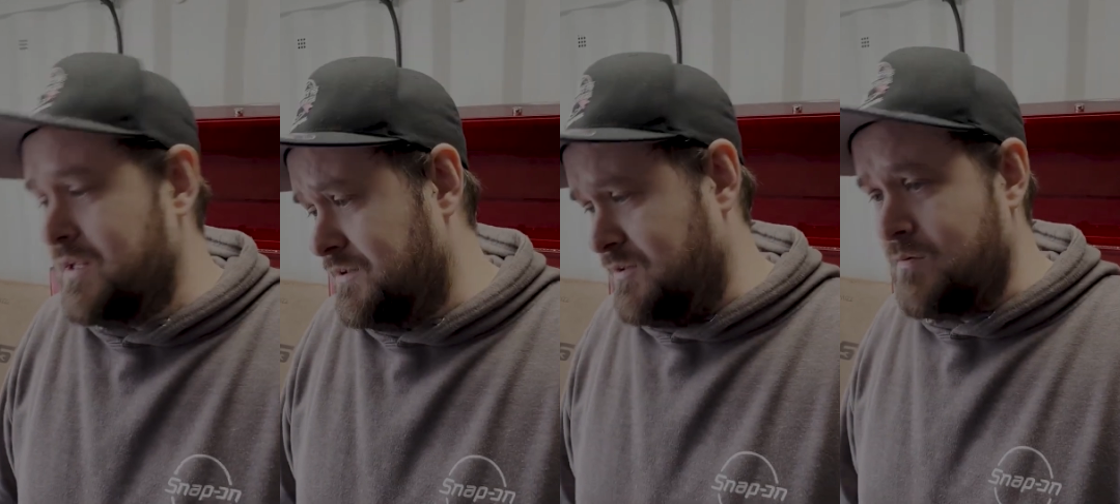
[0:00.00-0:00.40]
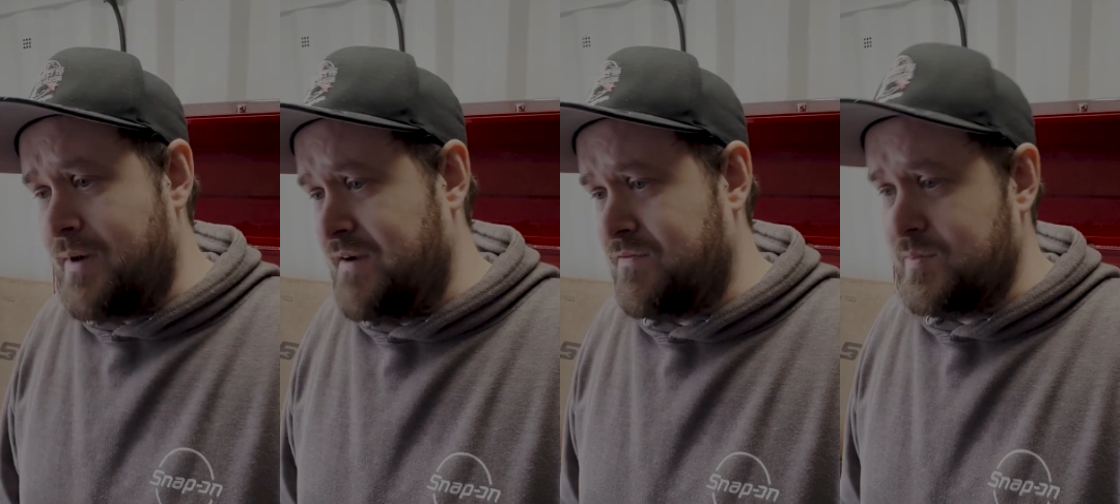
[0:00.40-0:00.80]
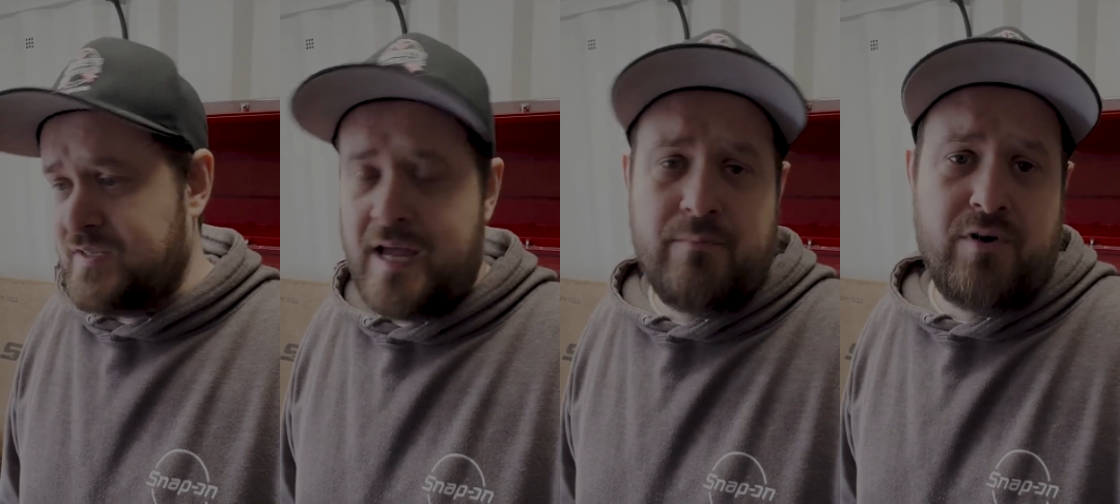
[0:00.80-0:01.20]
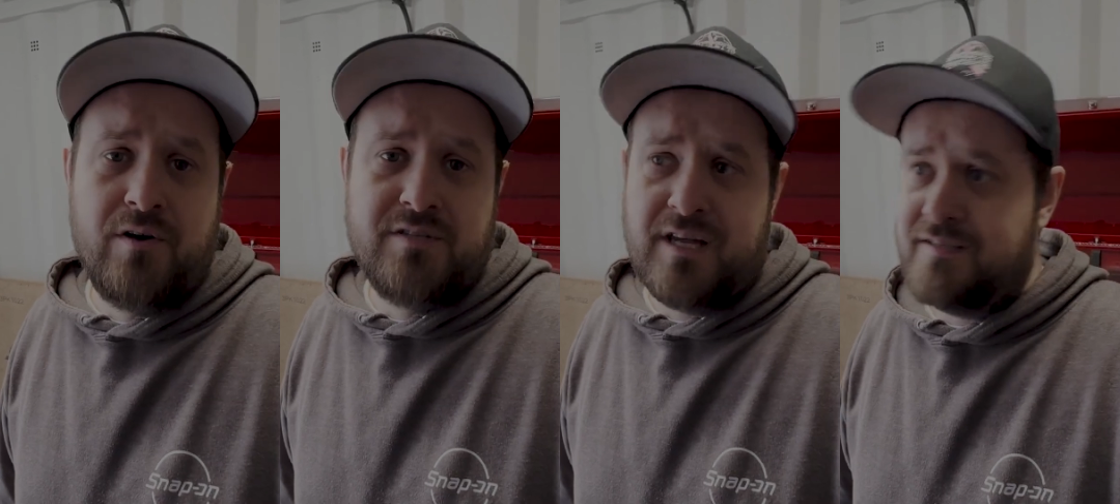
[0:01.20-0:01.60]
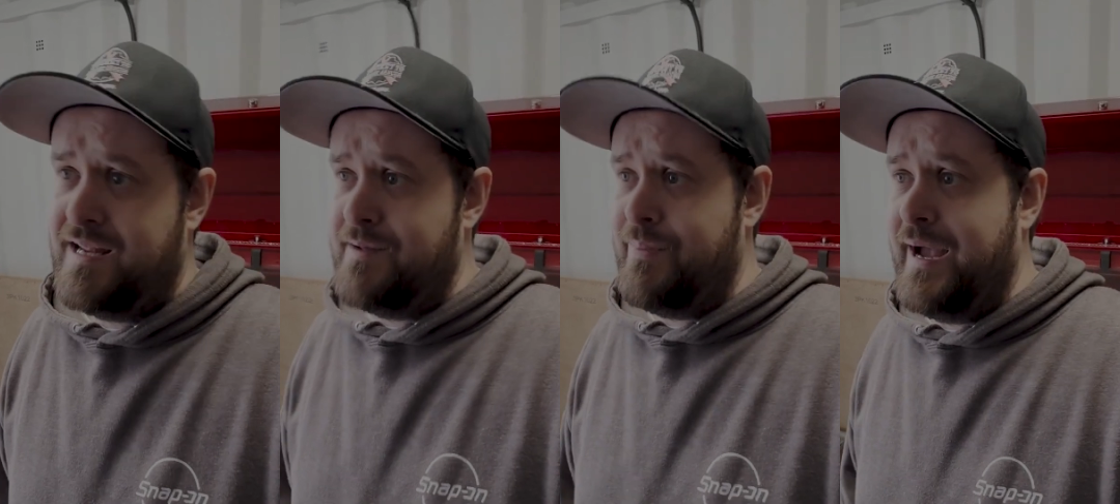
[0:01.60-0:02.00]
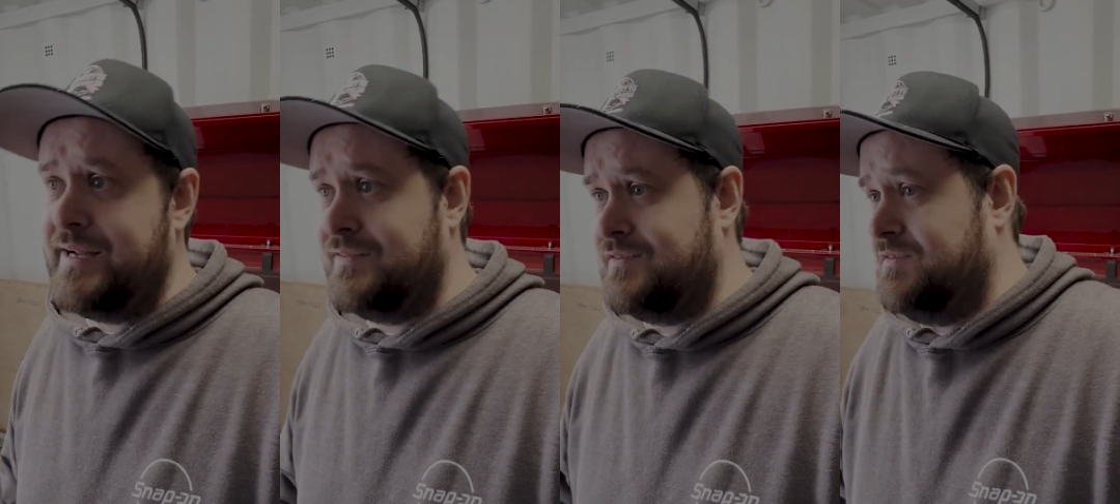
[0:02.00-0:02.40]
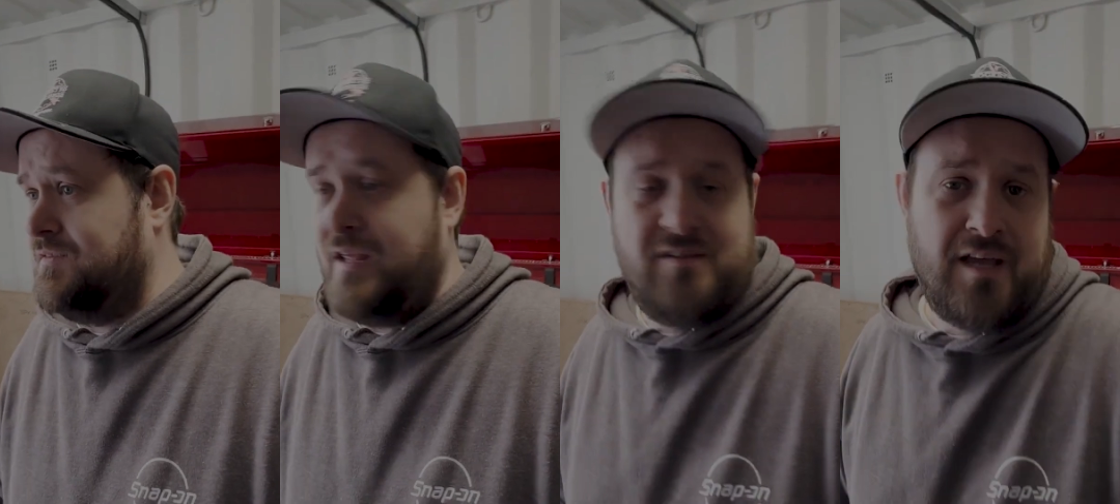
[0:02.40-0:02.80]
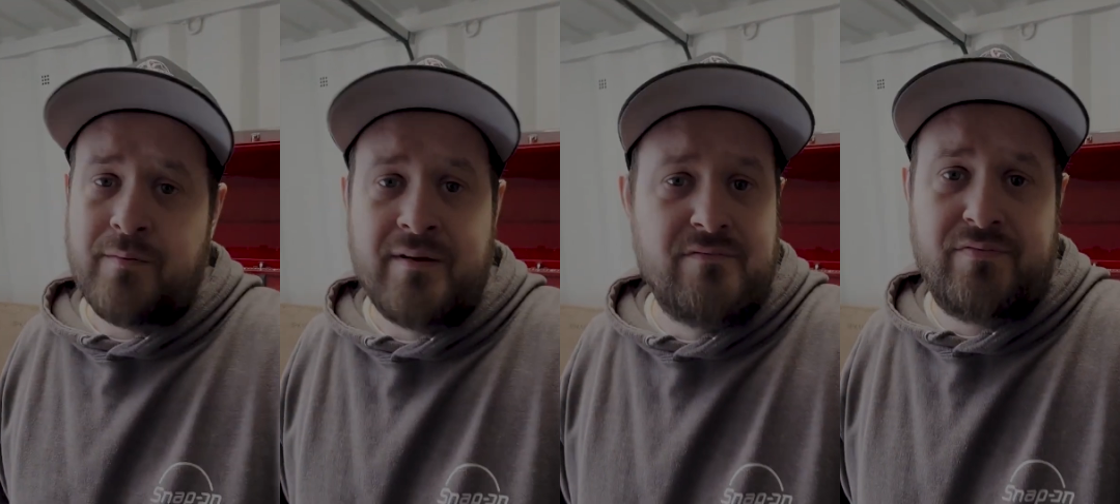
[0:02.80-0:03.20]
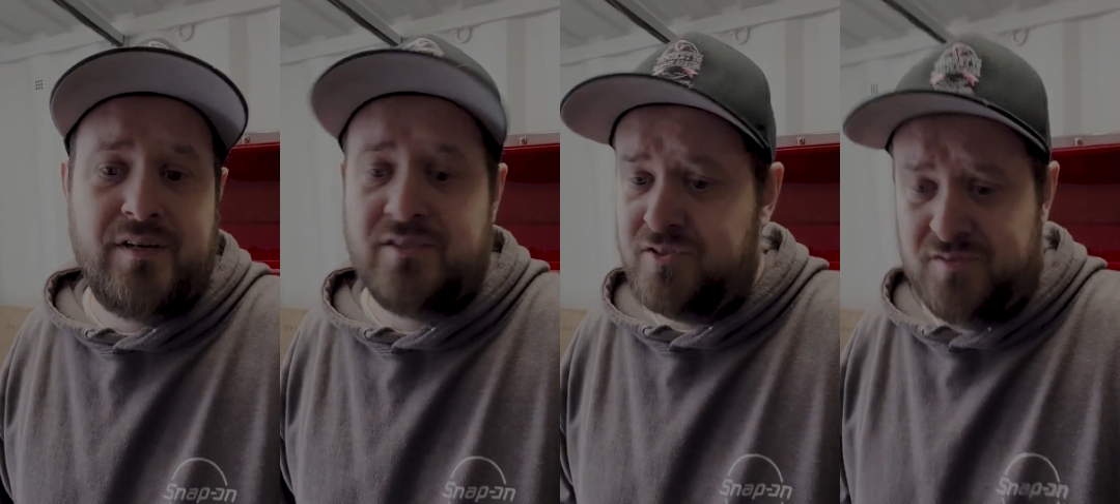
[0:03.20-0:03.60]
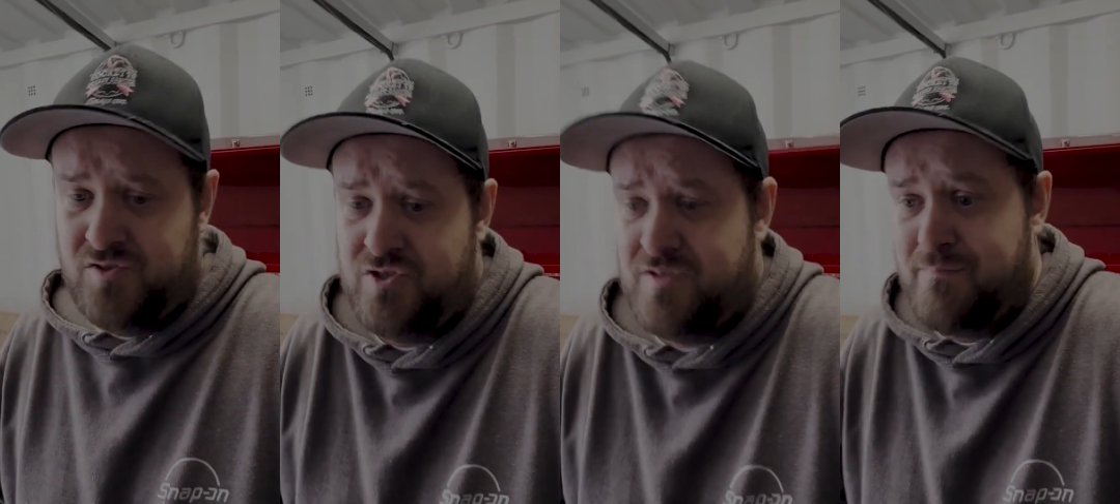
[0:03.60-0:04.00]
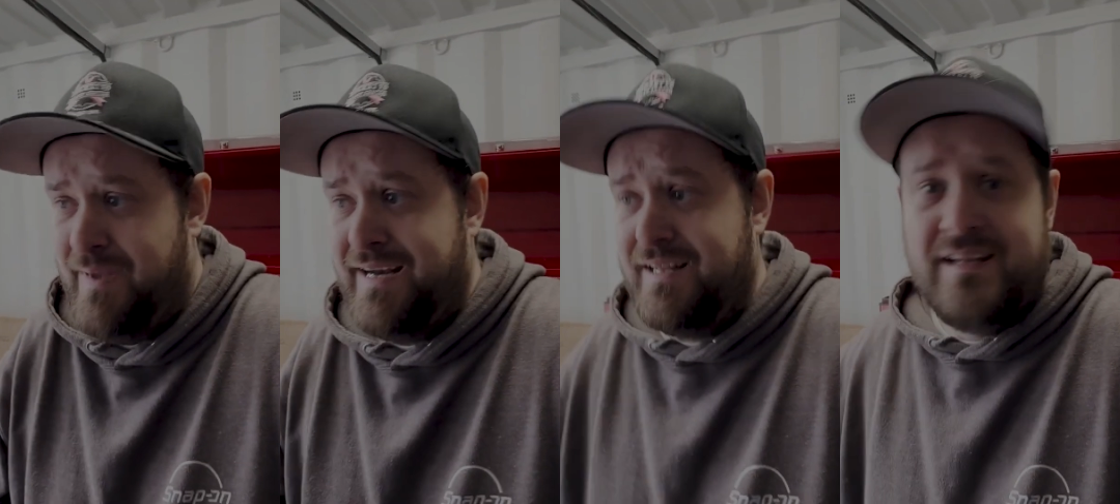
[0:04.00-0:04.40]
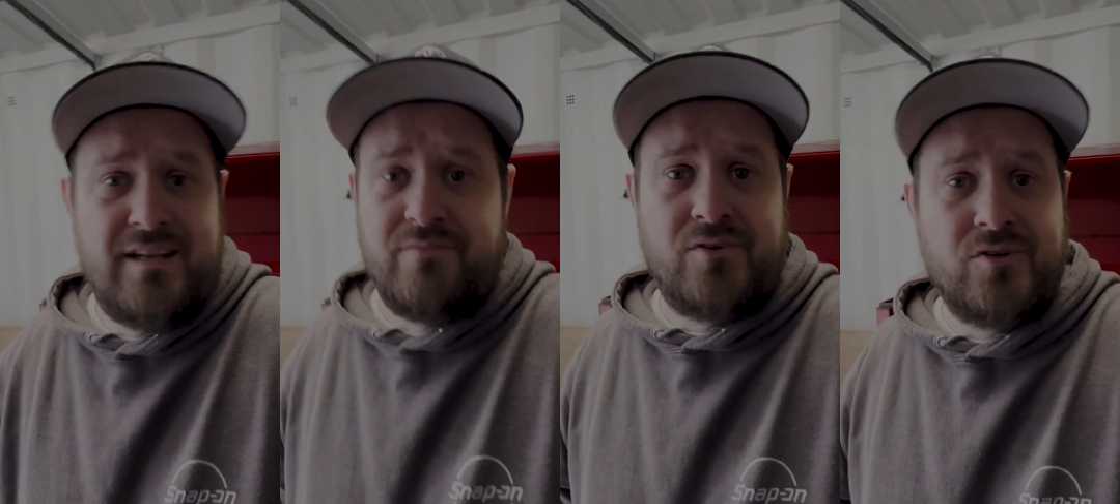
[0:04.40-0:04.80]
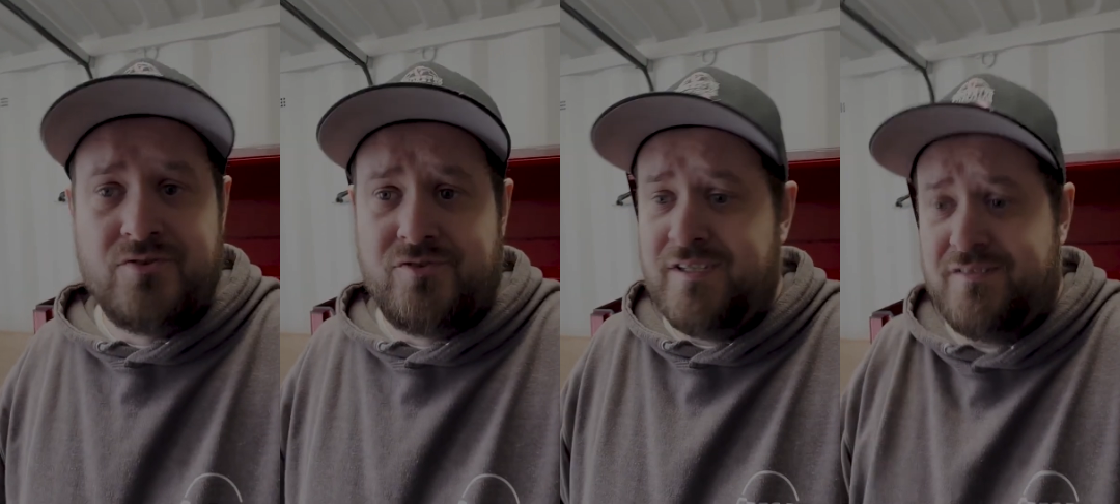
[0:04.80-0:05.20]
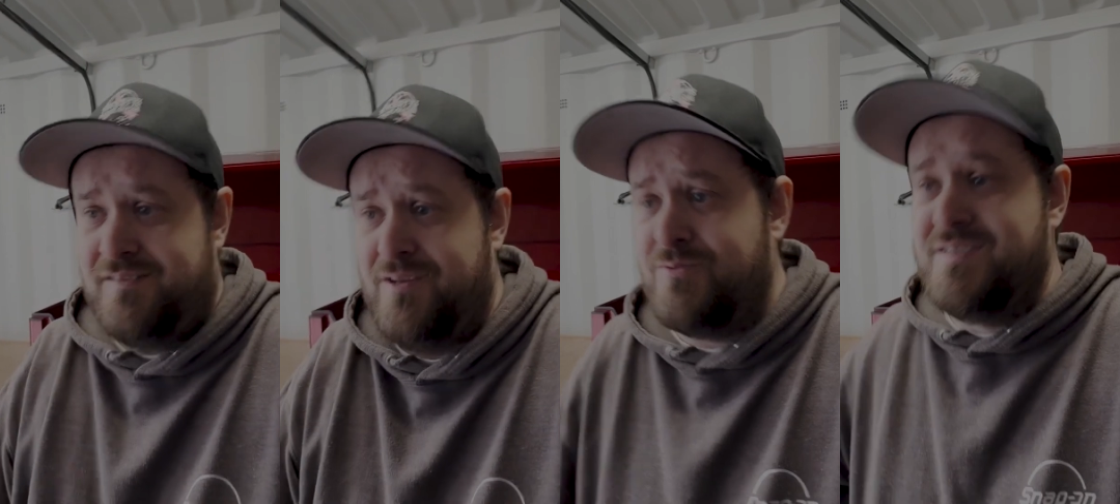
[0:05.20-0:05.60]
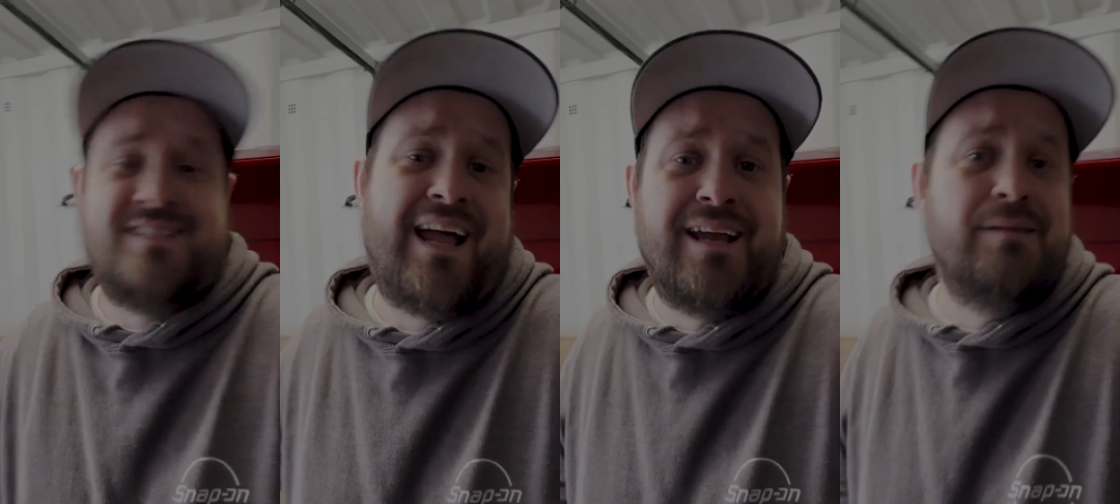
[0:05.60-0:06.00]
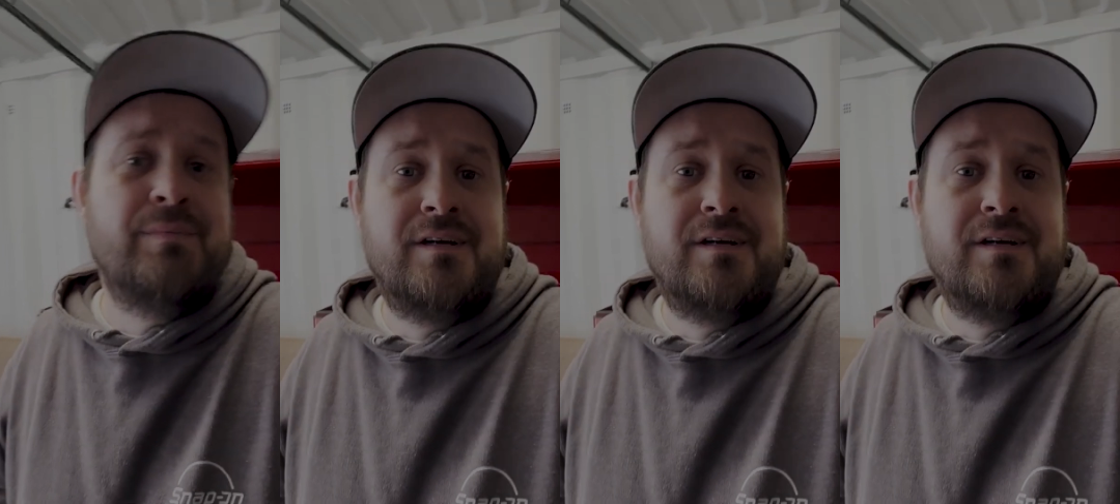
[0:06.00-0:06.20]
still made from the same process, same paints, same everything. It's just made in a different country. It's still the same,